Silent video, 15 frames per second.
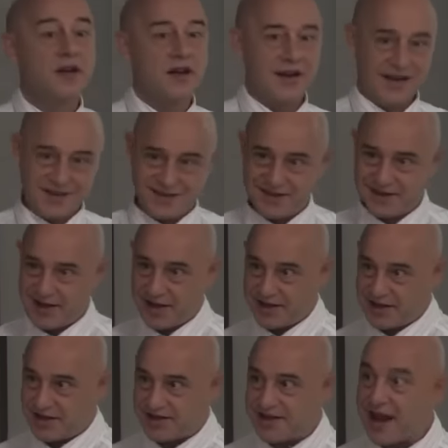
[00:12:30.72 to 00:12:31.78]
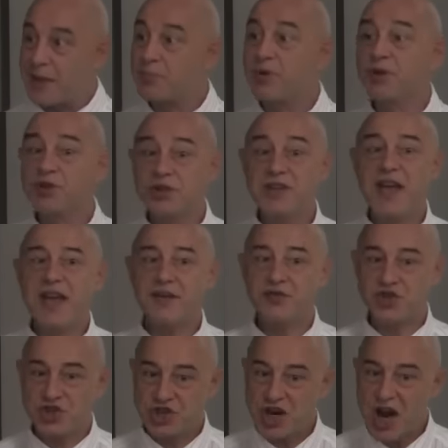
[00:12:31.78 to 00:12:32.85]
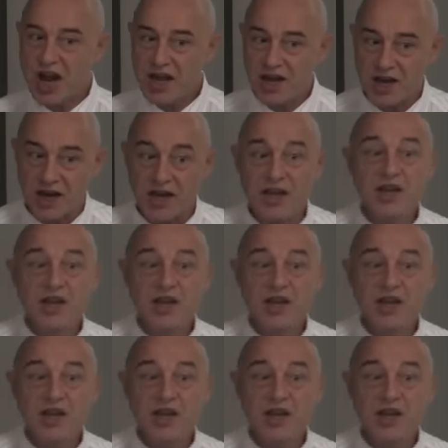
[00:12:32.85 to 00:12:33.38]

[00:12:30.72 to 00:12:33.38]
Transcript: let's take the example today of China.